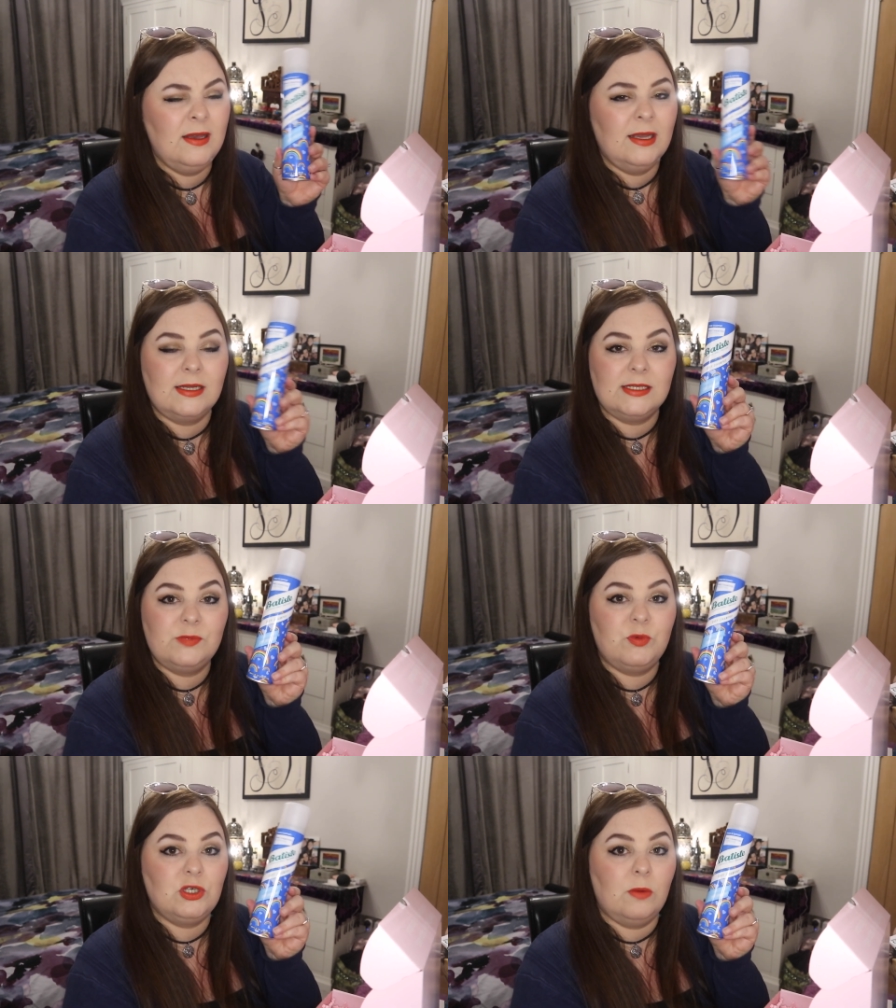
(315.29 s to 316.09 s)
because it's
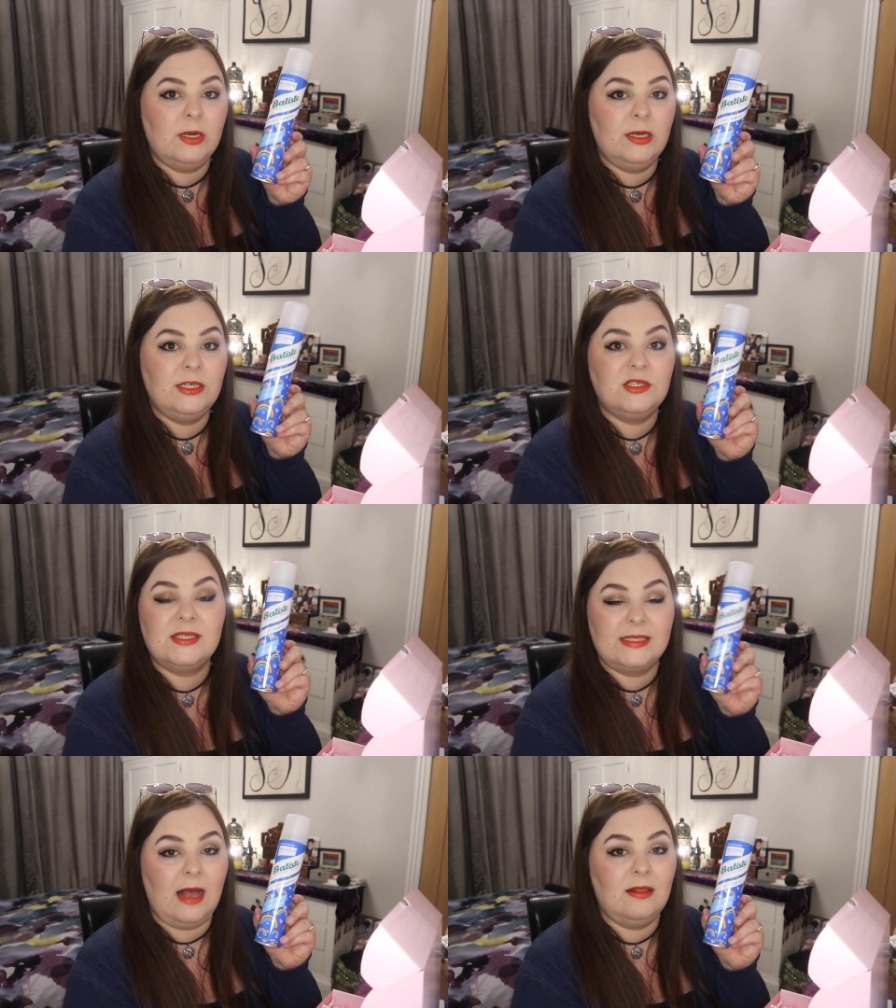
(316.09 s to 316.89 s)
predominantly
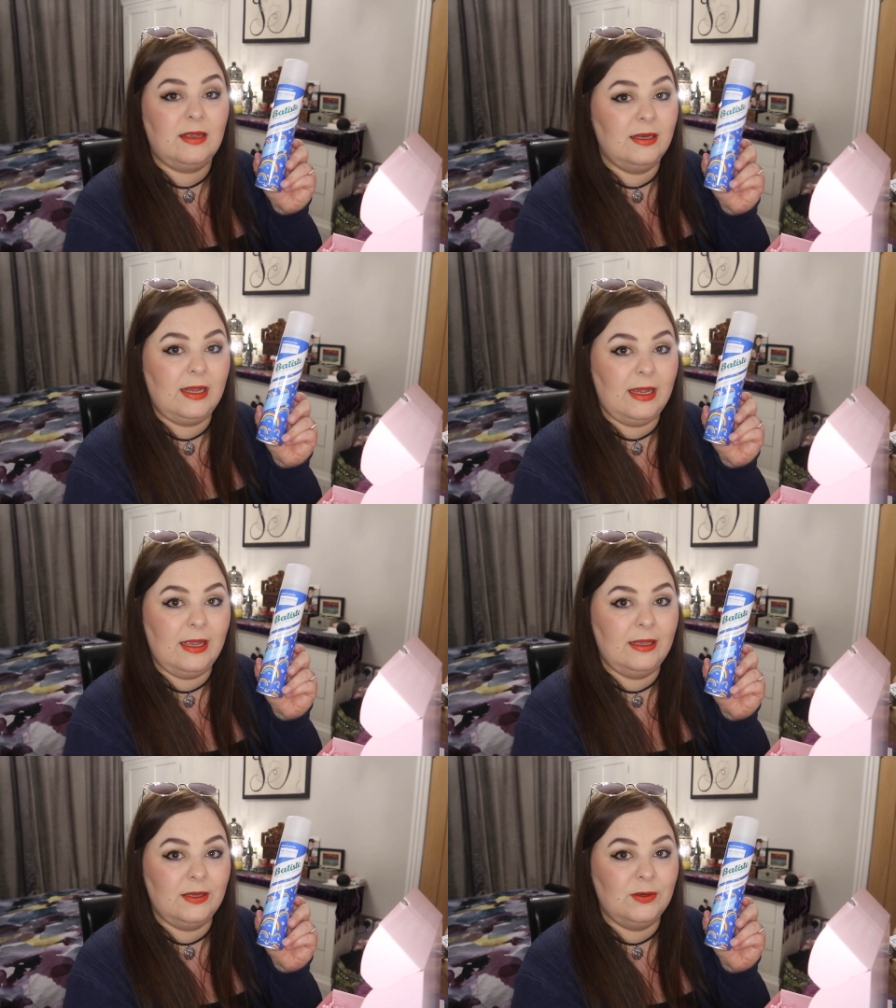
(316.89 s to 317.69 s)
just talc in your
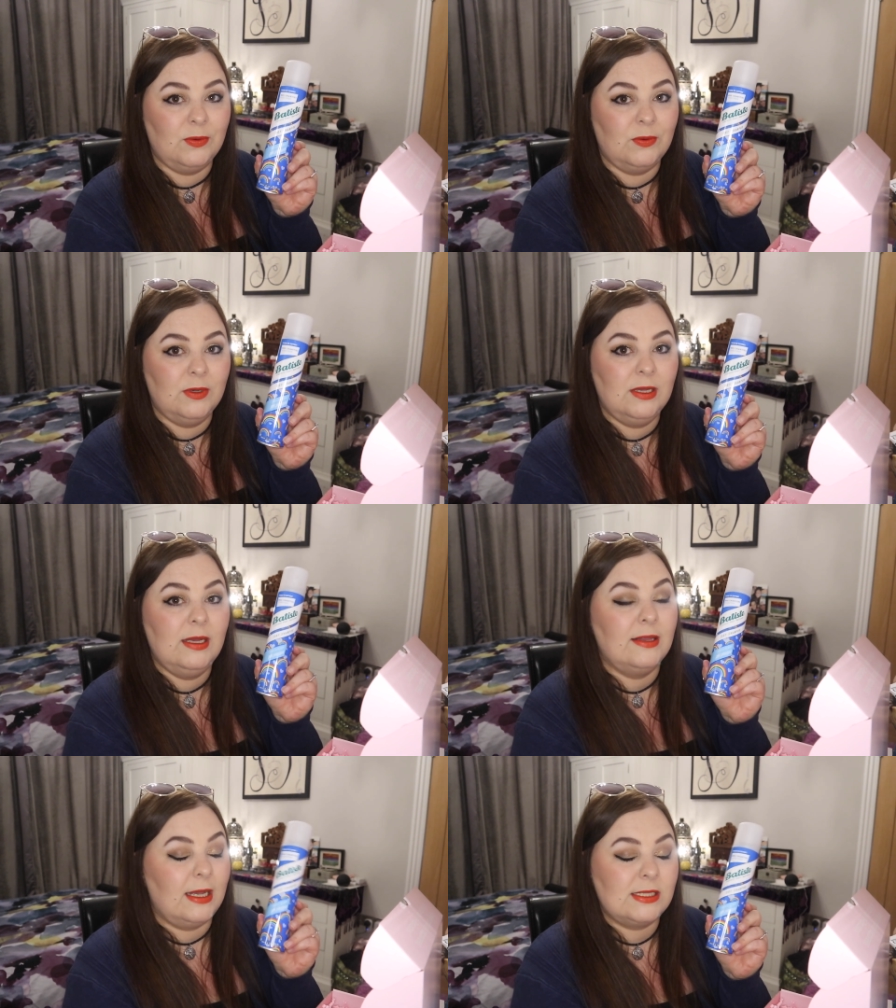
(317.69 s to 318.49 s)
hair you know
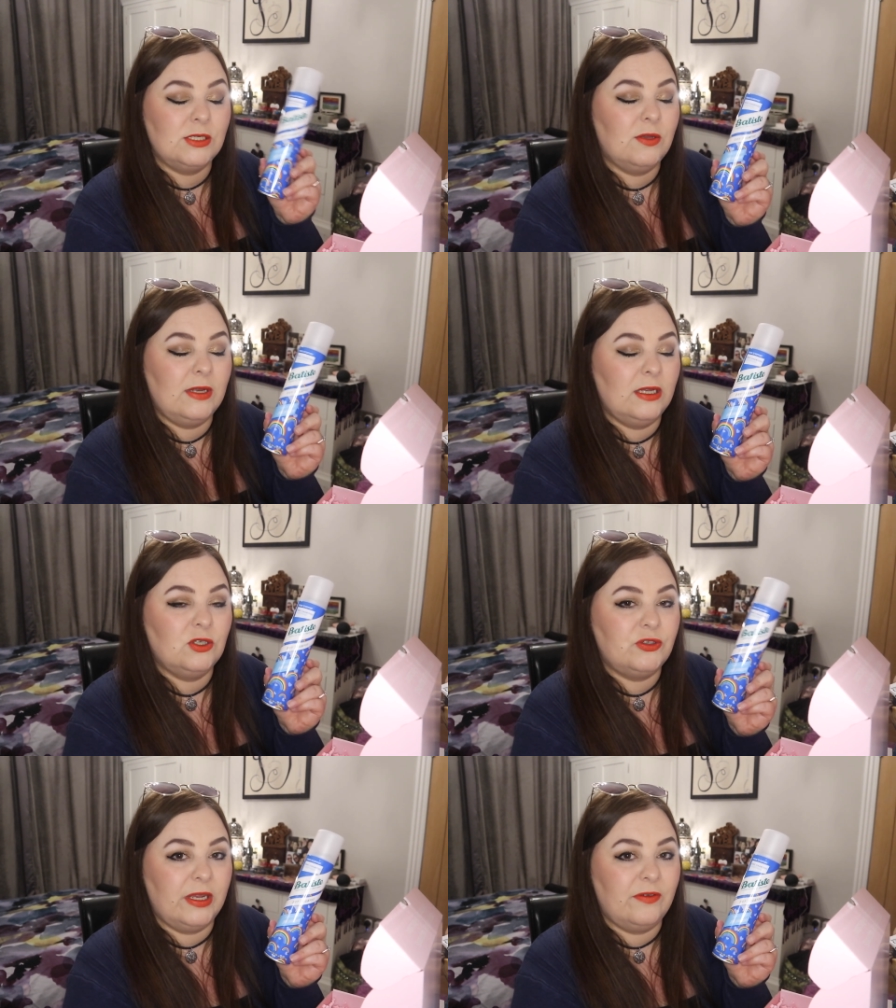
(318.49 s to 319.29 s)
that's another
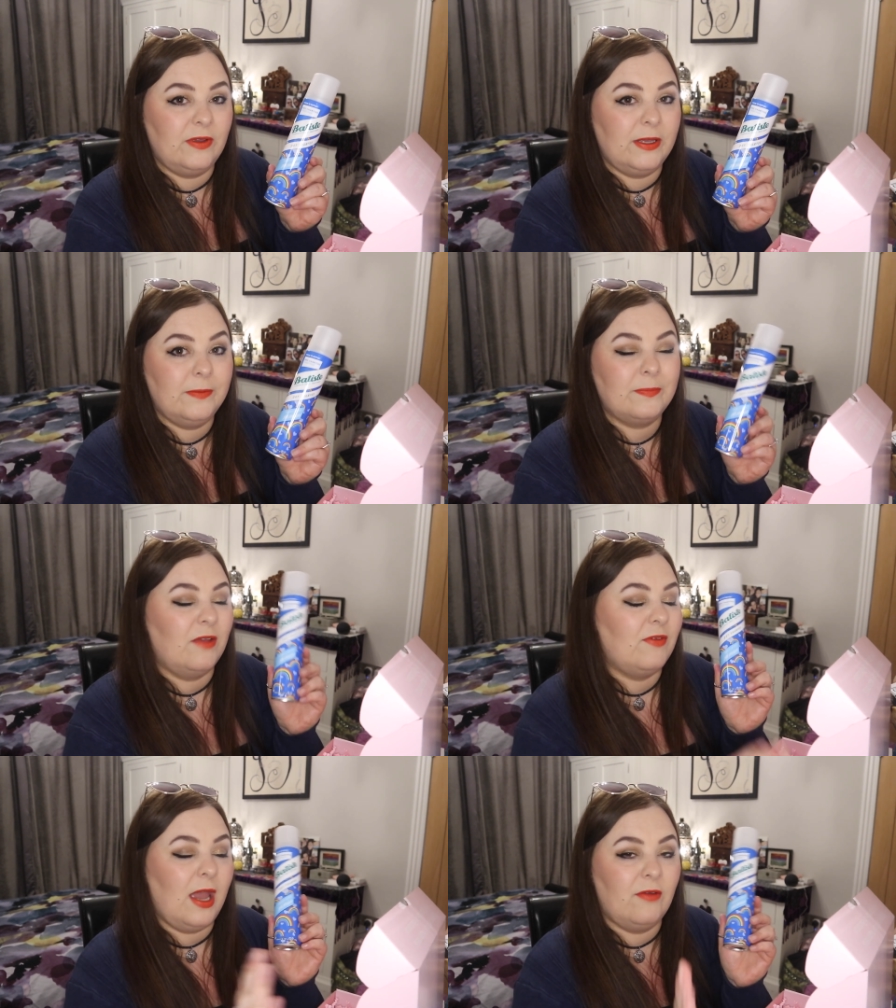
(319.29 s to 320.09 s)
little trick for you
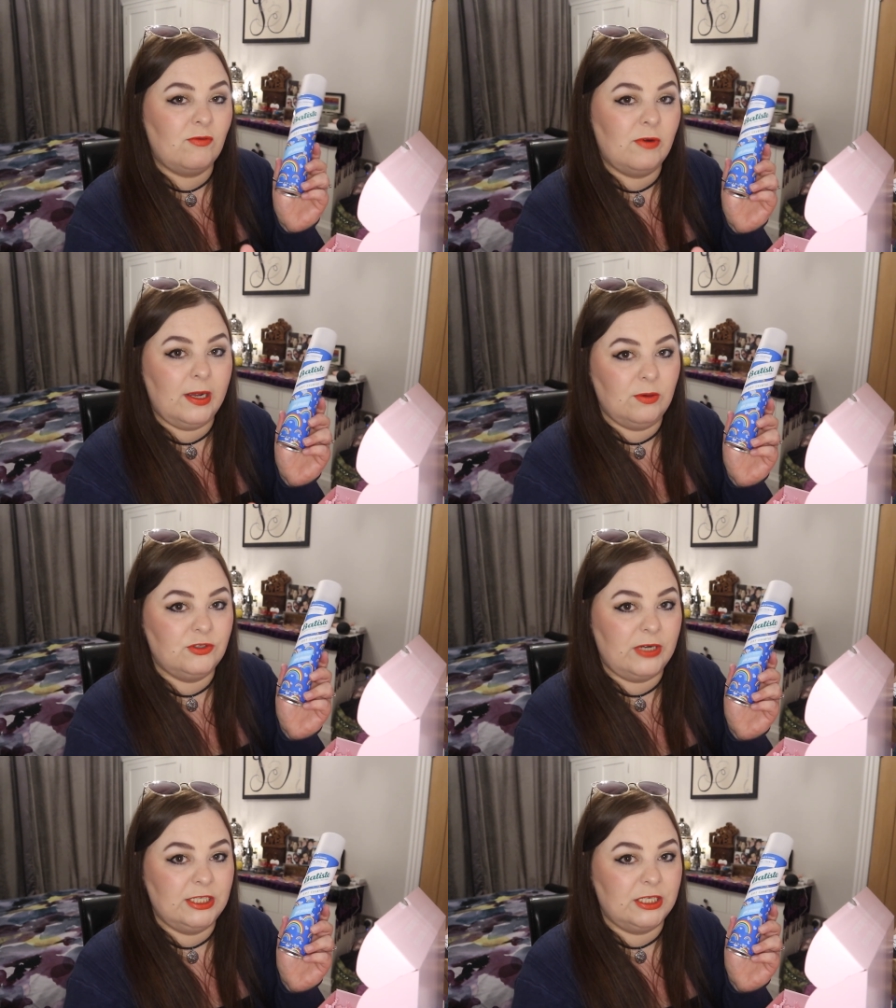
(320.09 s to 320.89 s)
if you ever run out of
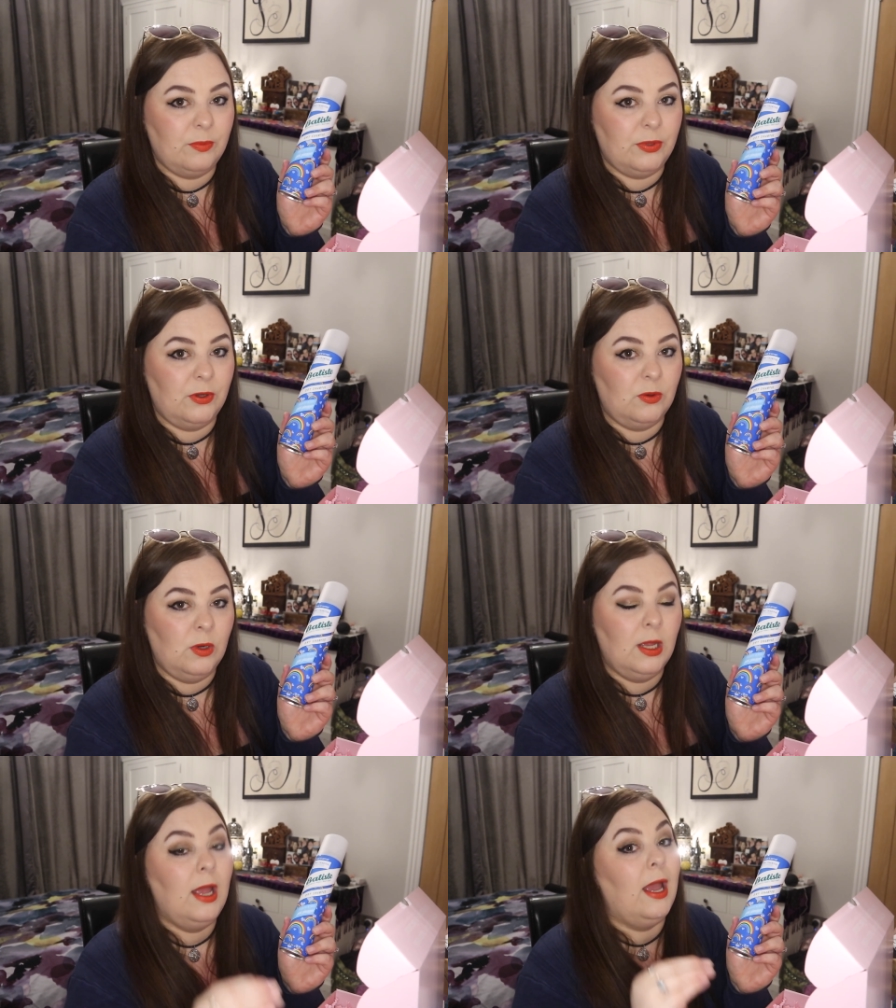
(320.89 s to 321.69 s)
dry shampoo
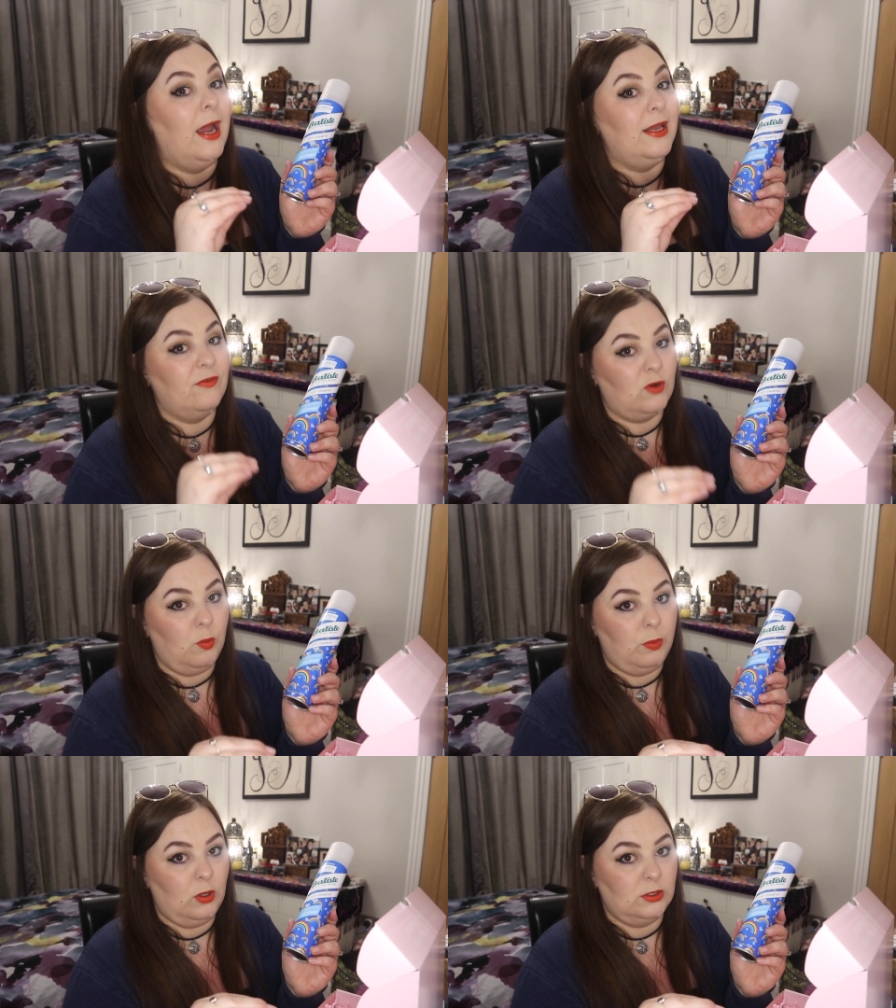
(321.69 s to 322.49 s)
and you've
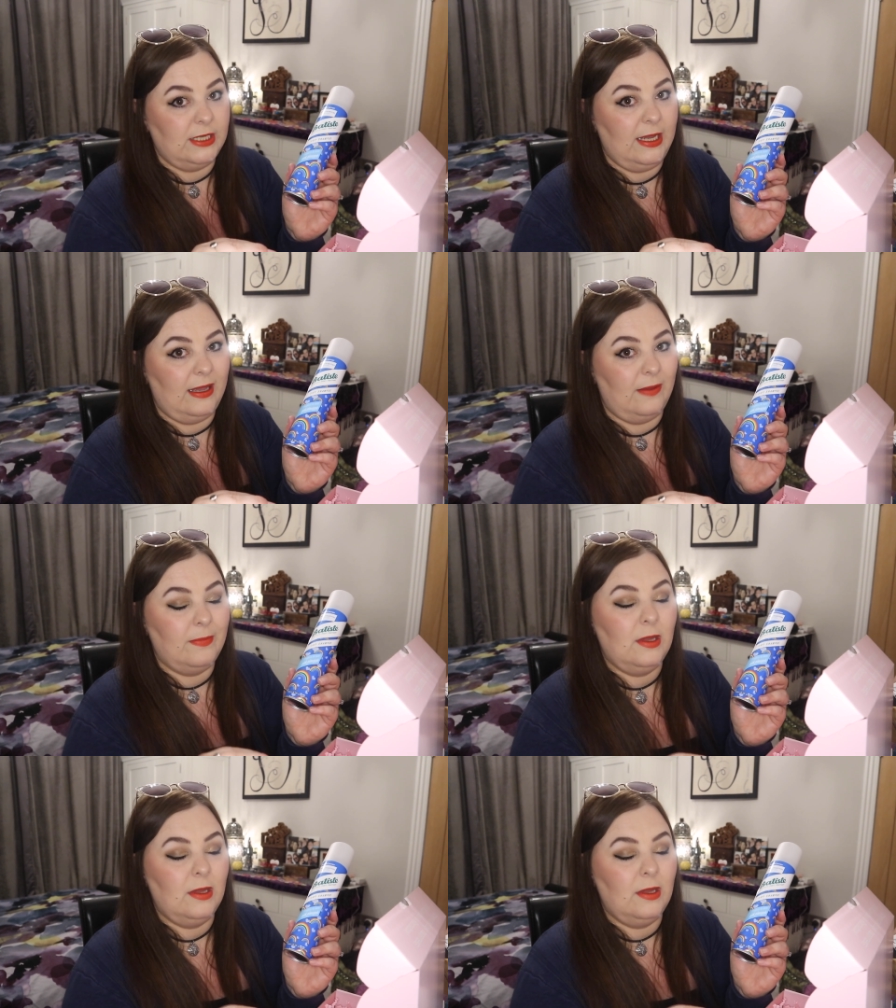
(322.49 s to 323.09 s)
got blonde hair